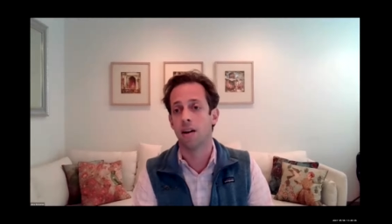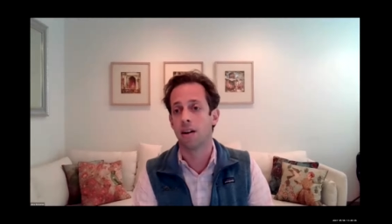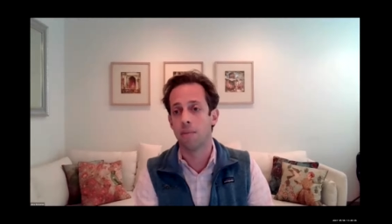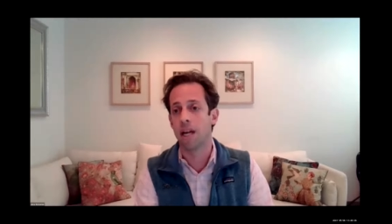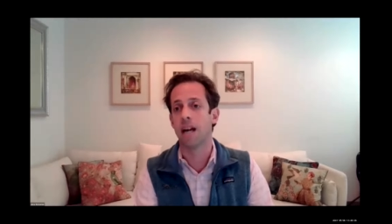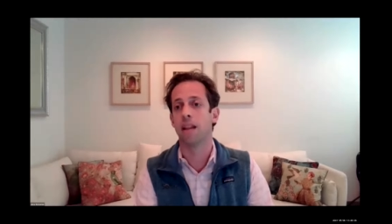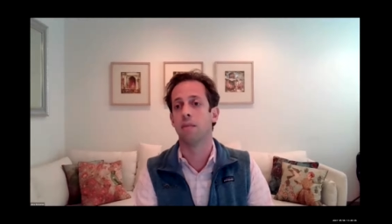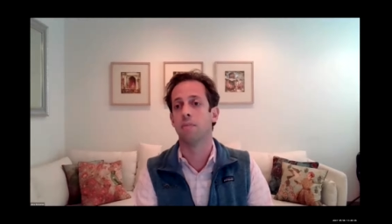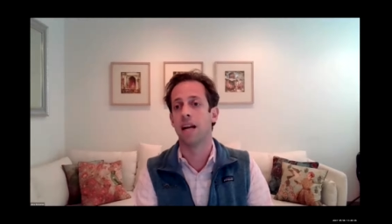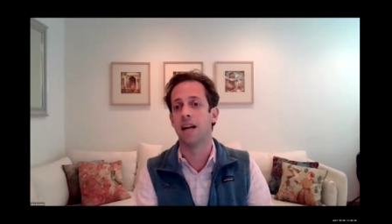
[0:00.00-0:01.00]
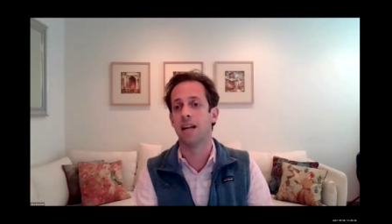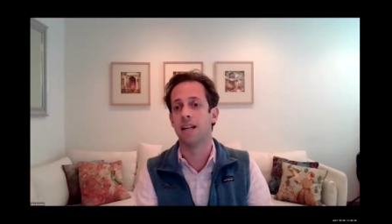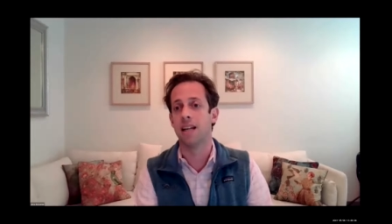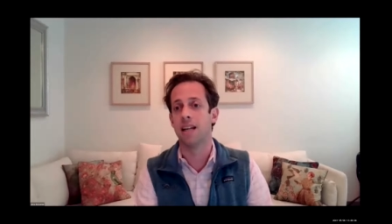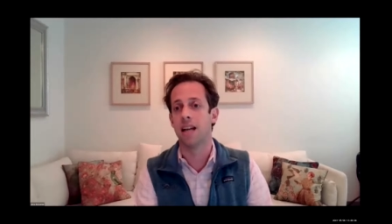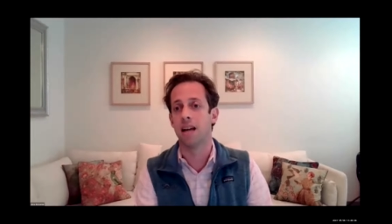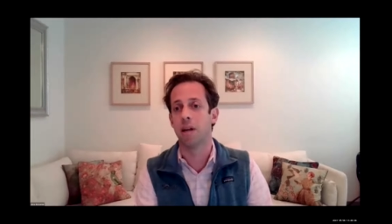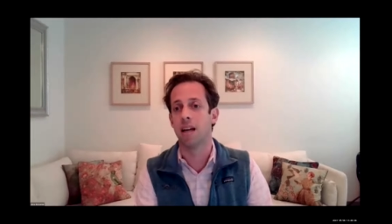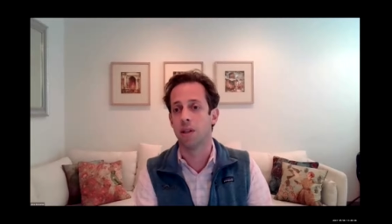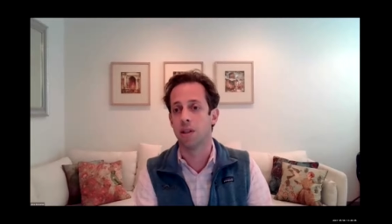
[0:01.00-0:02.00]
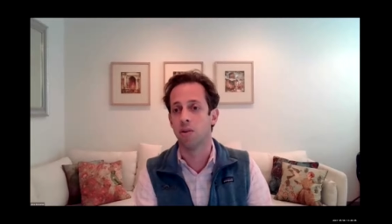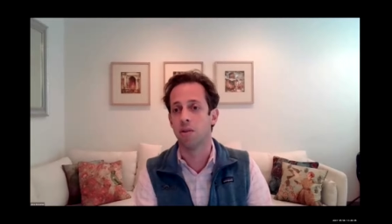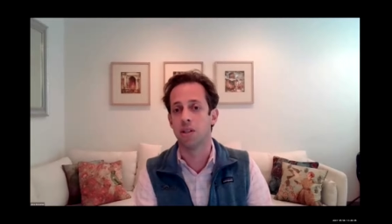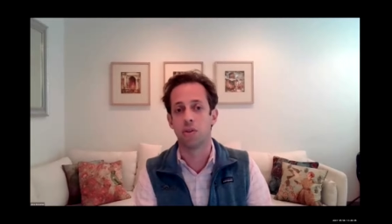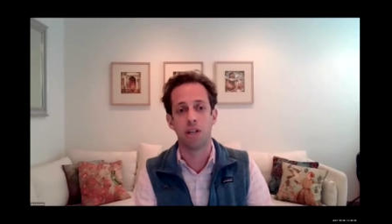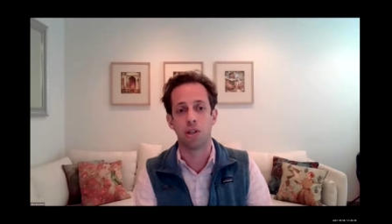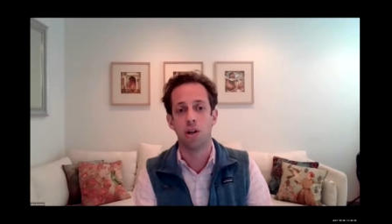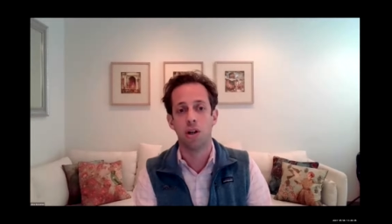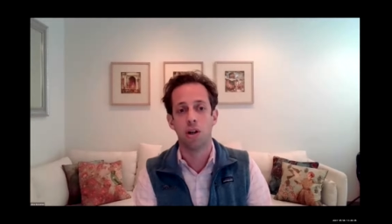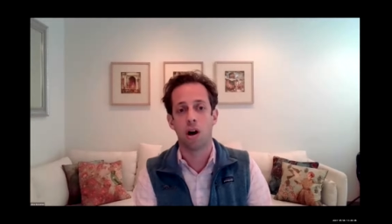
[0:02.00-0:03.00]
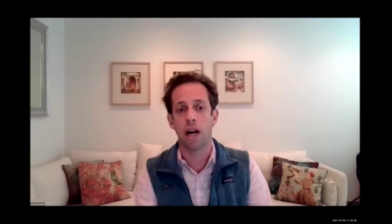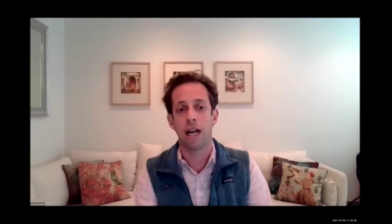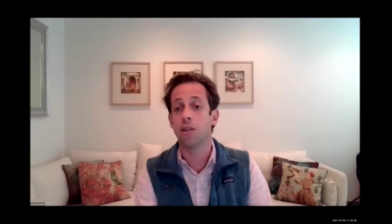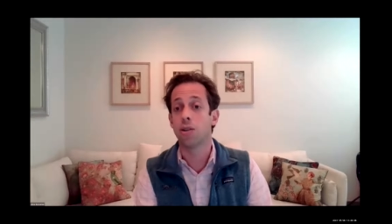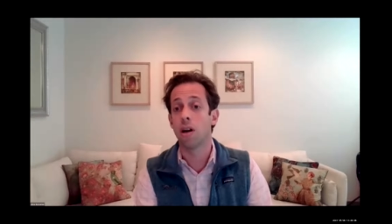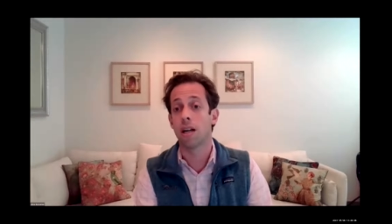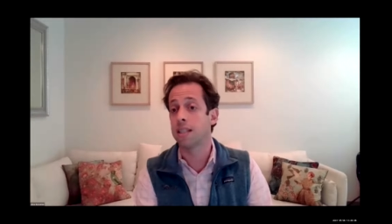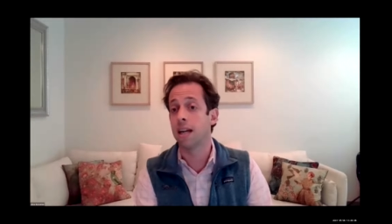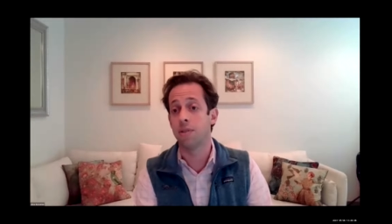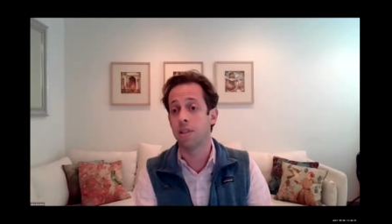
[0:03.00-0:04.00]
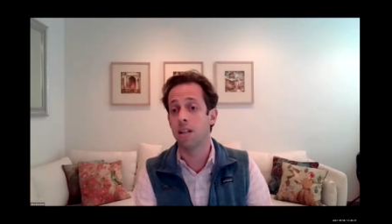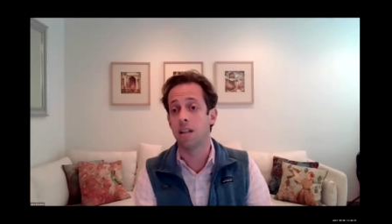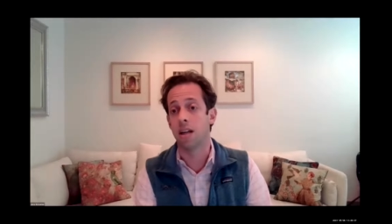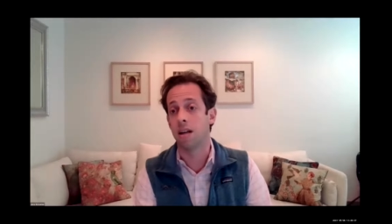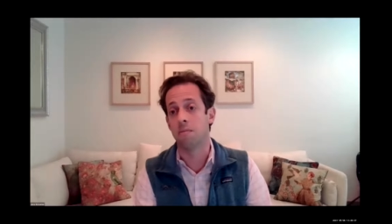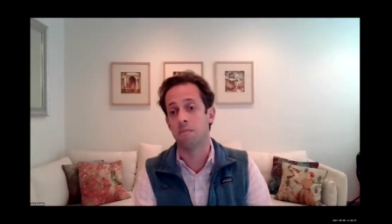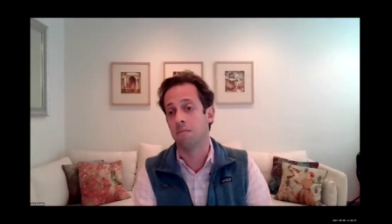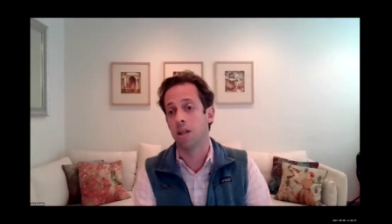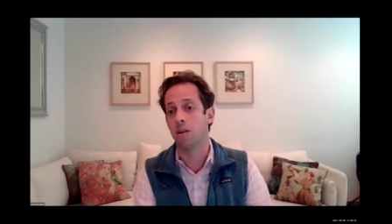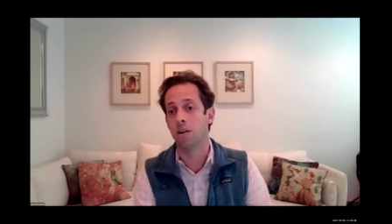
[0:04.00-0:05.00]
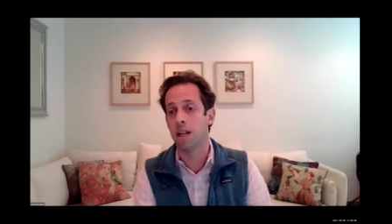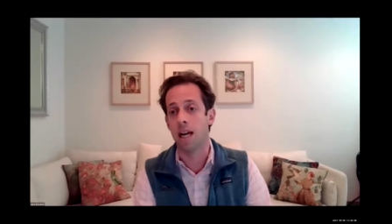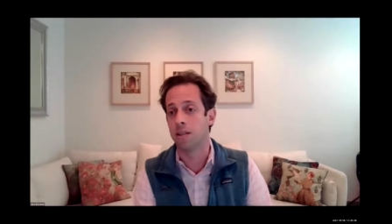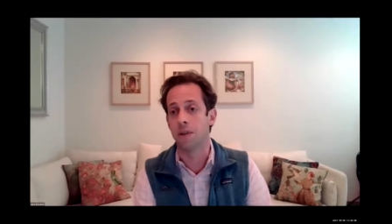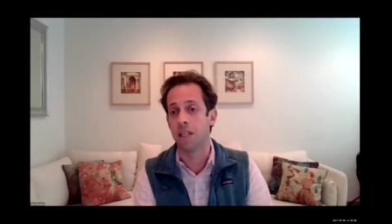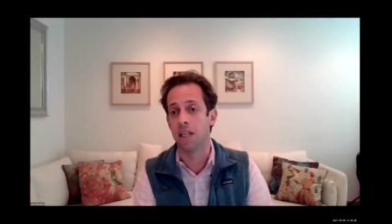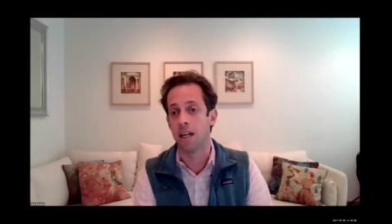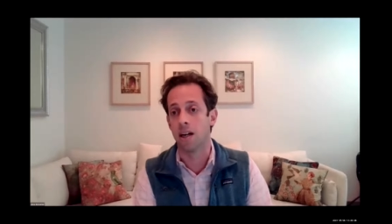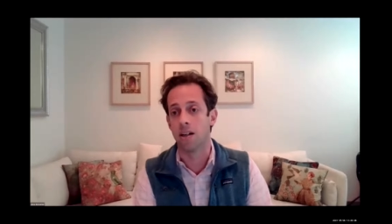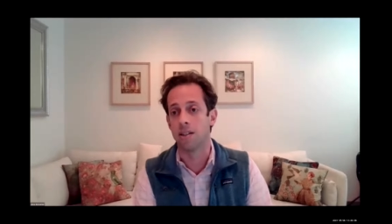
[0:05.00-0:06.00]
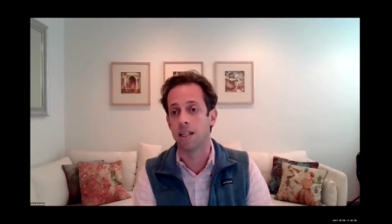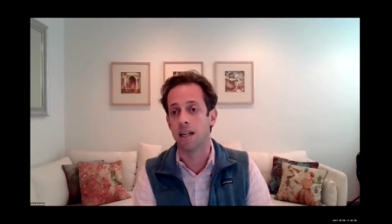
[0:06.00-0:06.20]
coming out of the pandemic and with the new administration, are as strong as I've seen them, in the last 15 years.